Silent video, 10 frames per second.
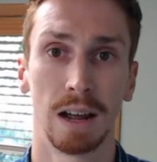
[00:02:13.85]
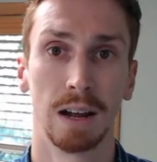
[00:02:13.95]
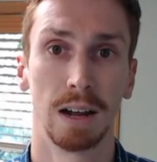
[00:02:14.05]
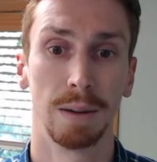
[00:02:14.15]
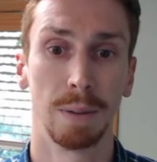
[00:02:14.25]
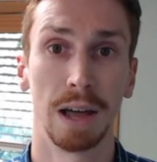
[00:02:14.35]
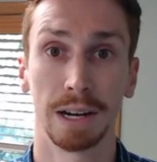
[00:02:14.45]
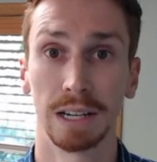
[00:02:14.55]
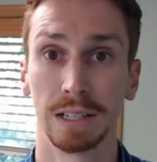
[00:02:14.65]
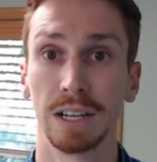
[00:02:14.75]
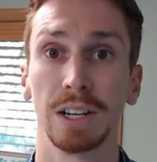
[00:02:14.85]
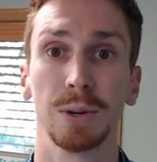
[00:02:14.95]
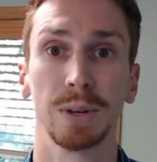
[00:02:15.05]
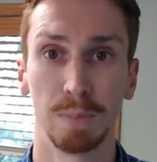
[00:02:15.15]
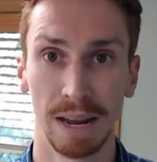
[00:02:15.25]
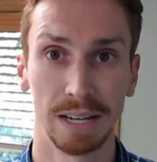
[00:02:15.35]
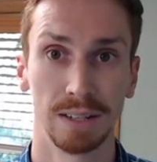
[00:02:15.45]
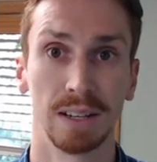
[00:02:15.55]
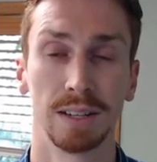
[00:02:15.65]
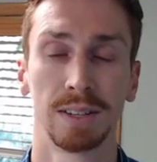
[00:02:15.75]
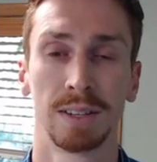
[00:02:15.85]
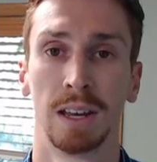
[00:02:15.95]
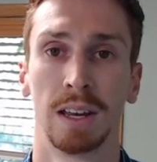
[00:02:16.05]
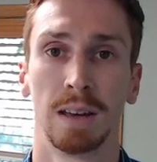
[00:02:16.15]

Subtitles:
on a continuous basis,